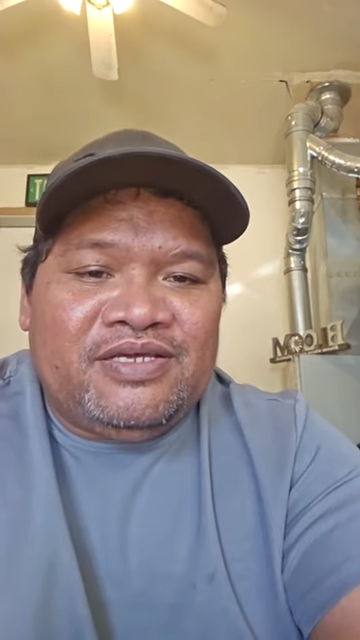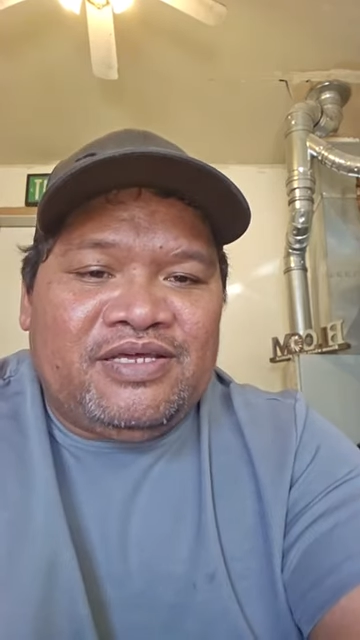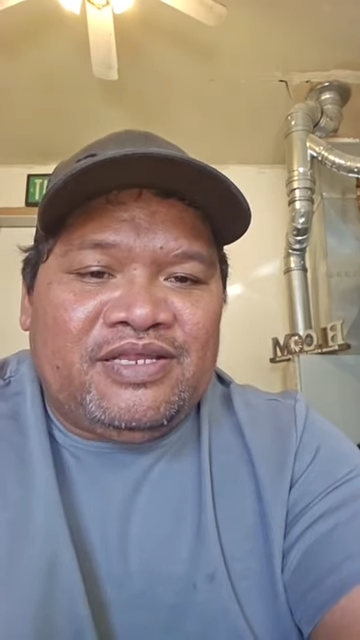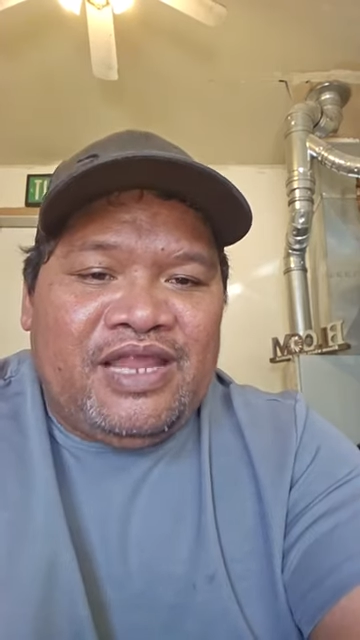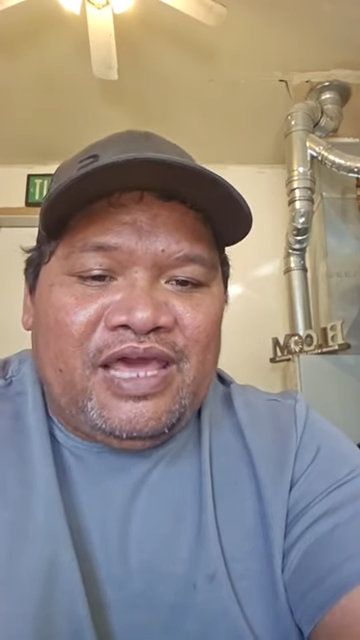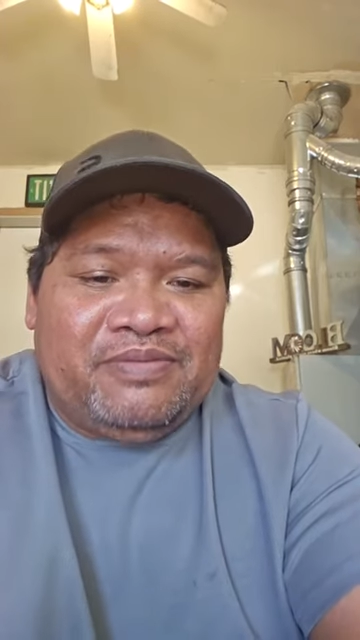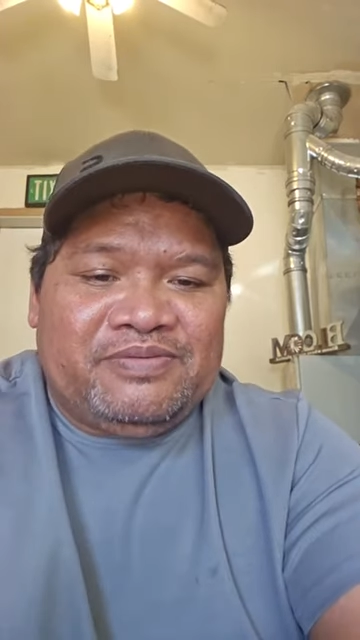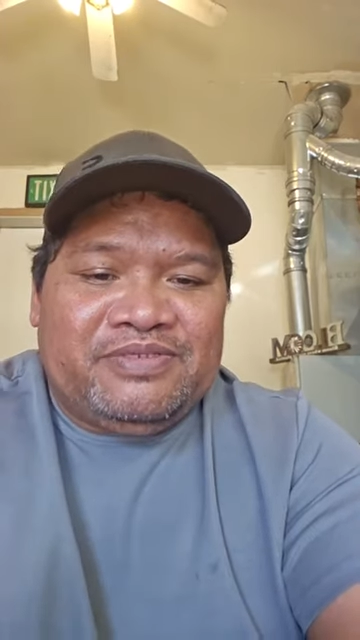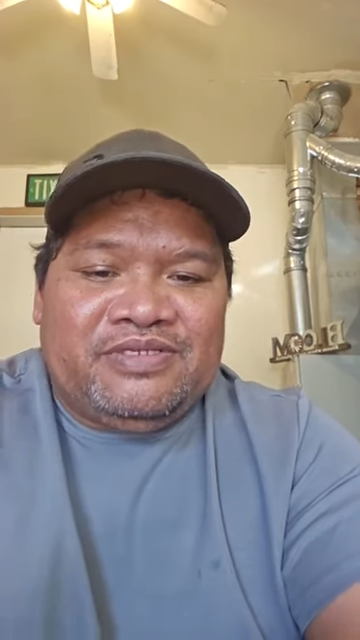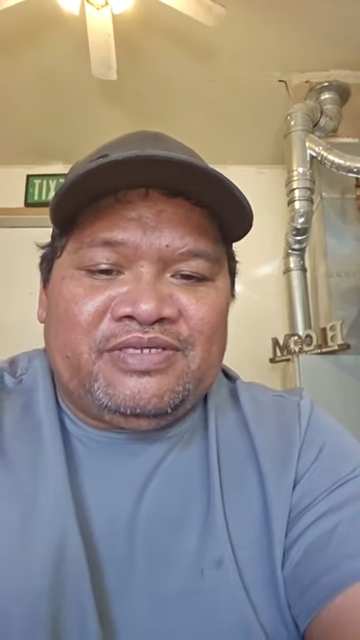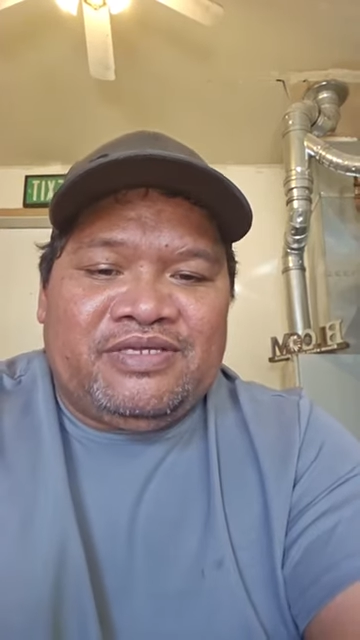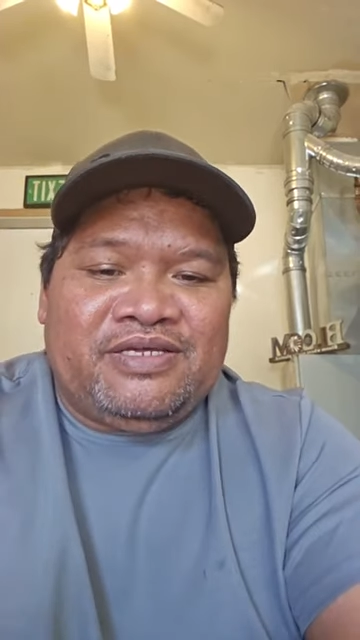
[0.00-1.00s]
It
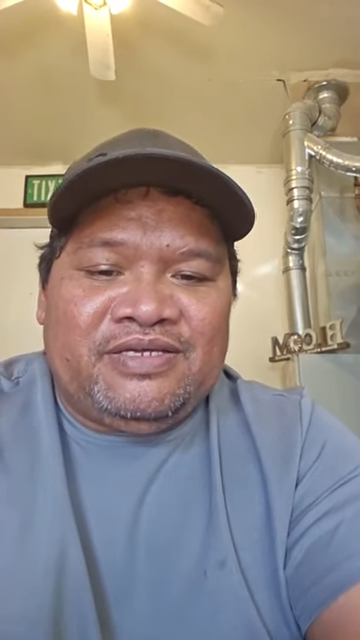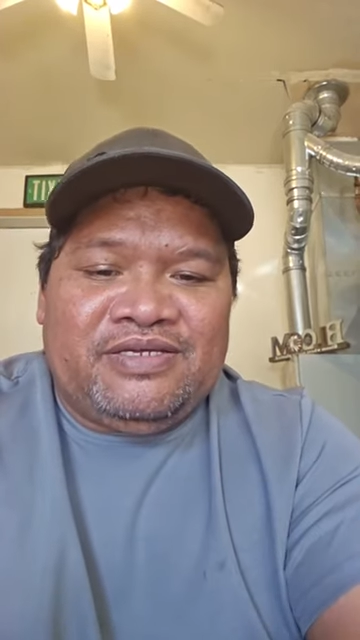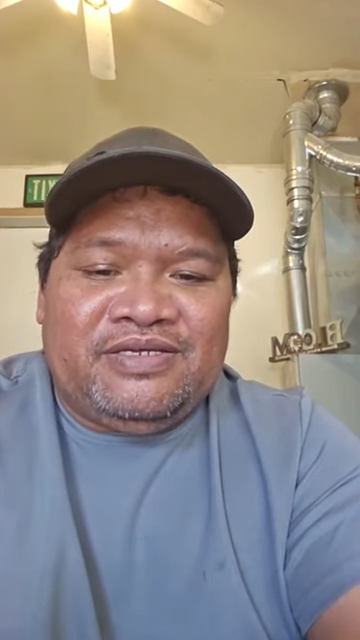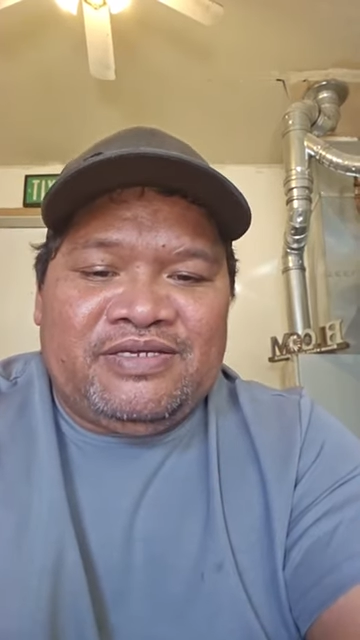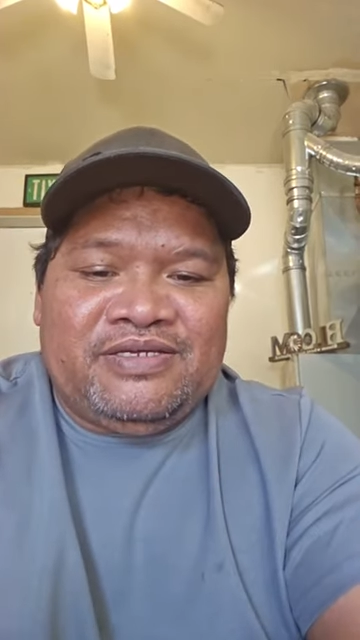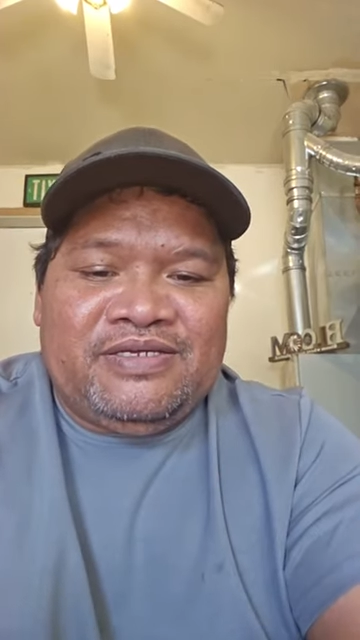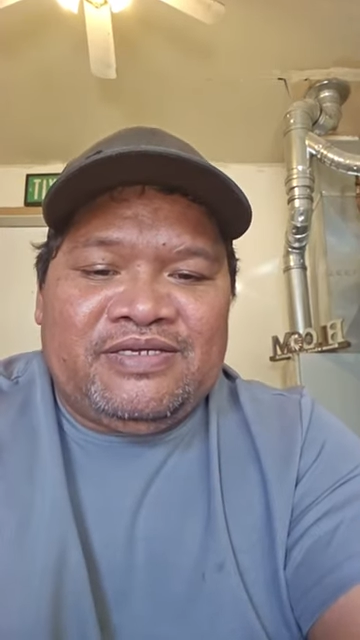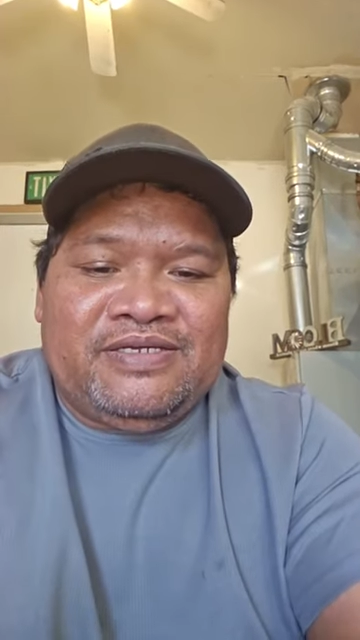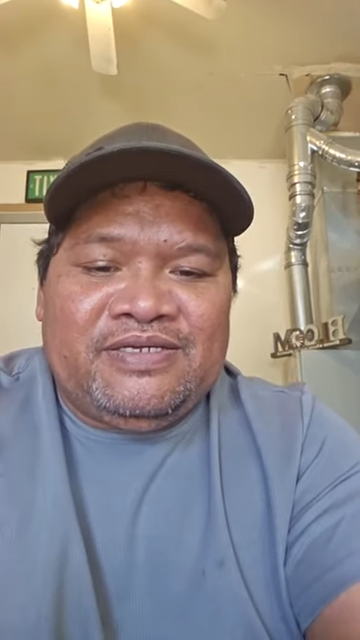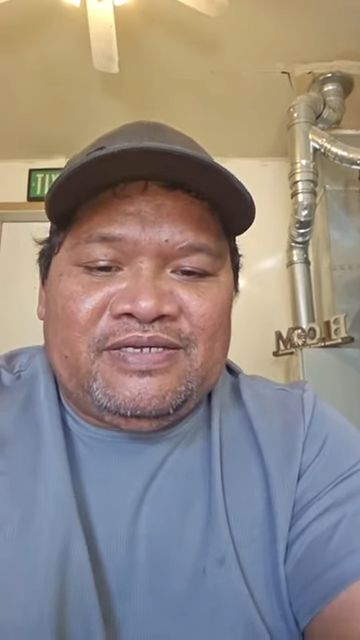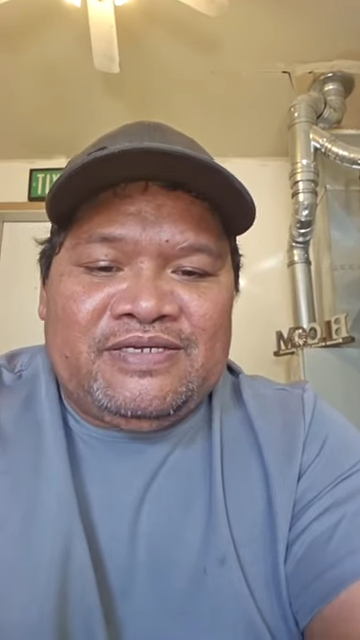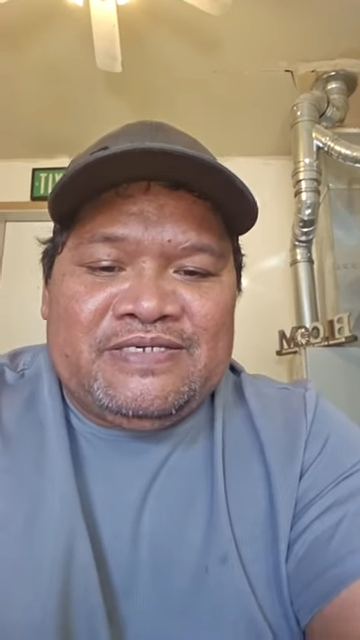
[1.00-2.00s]
lapsed.
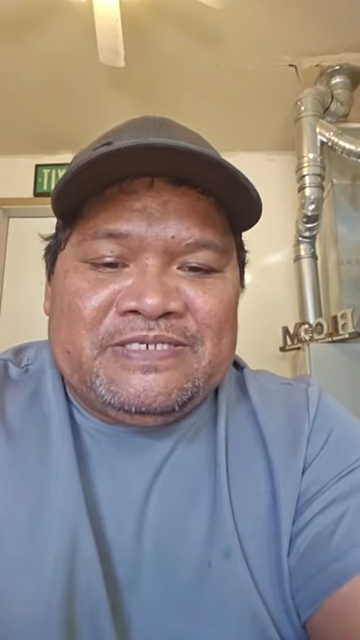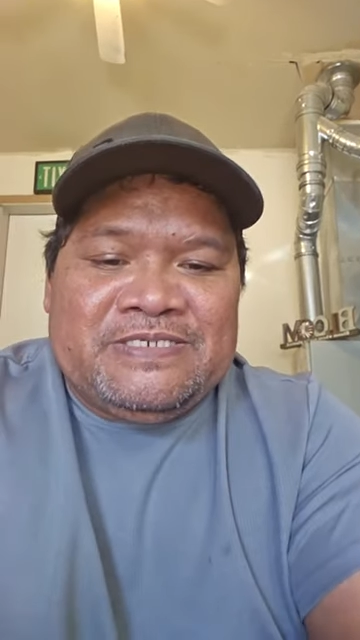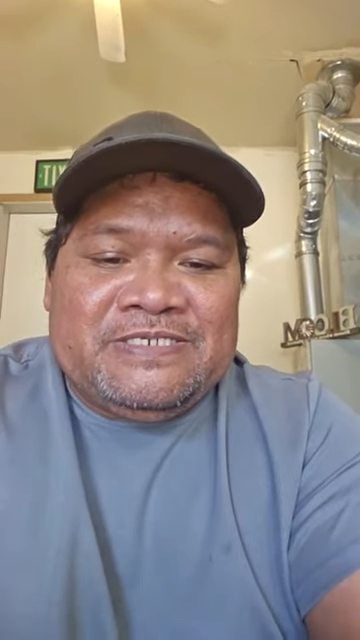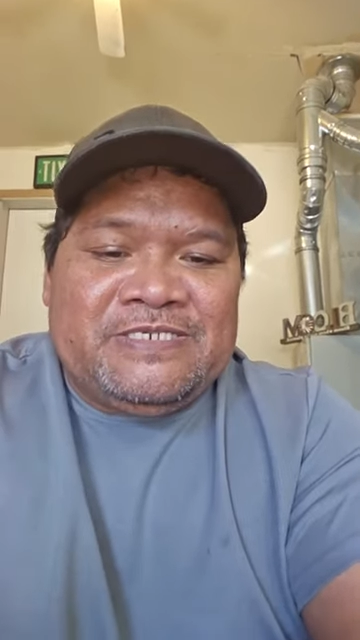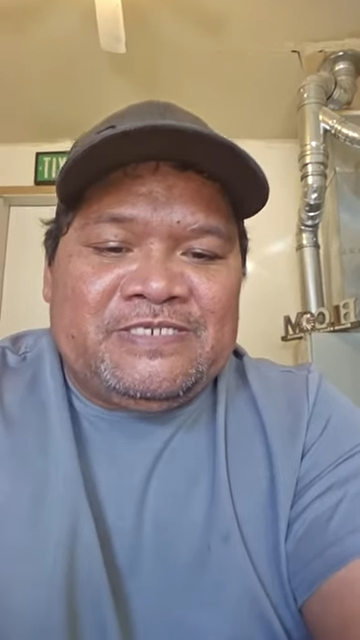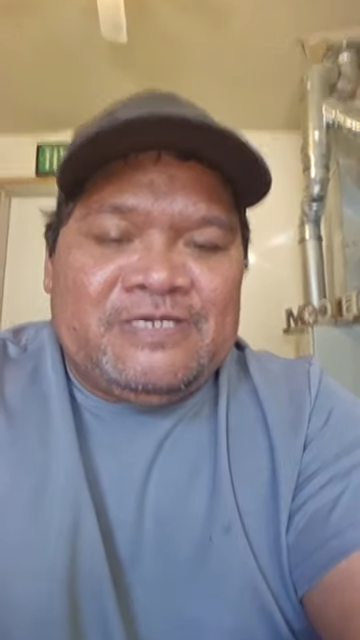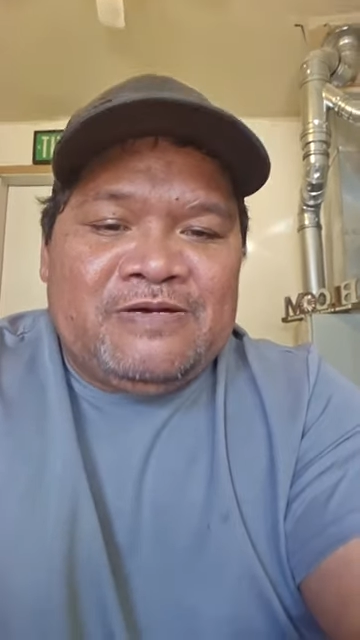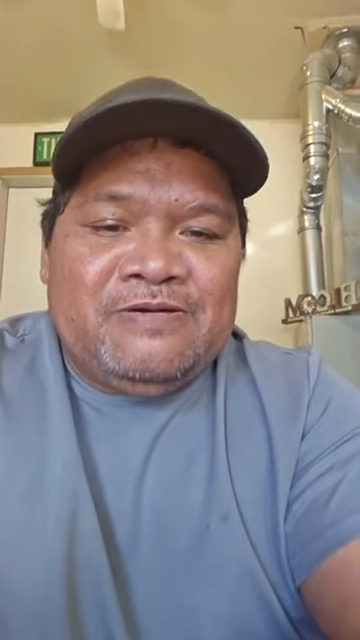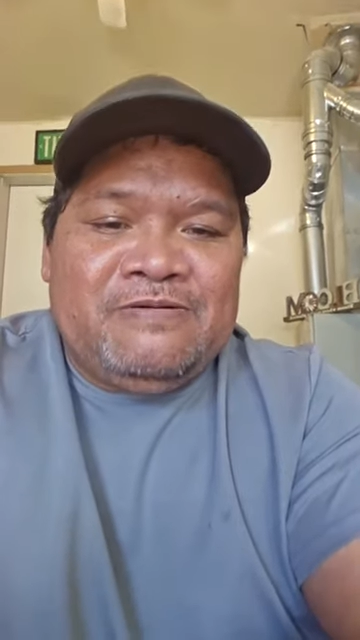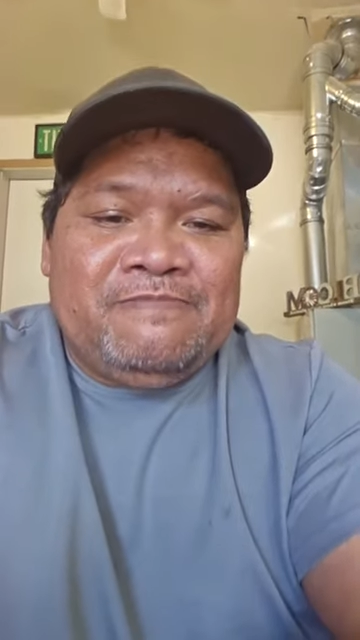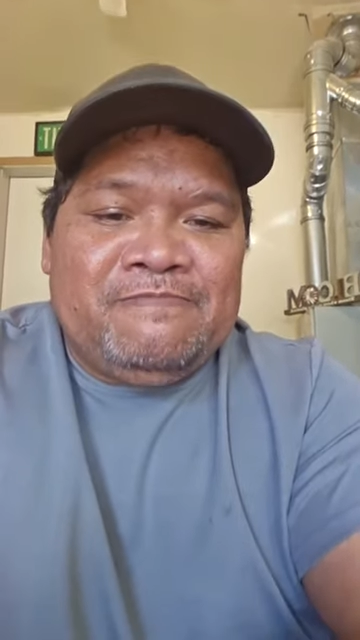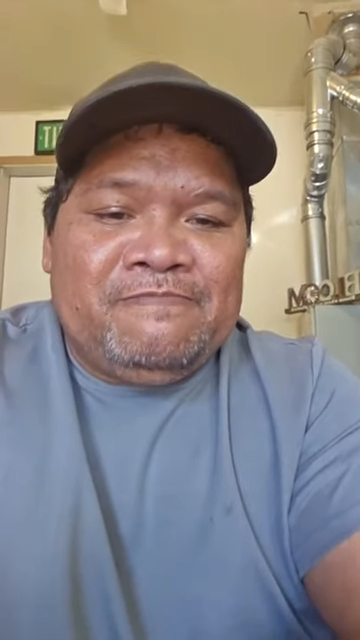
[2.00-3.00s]
So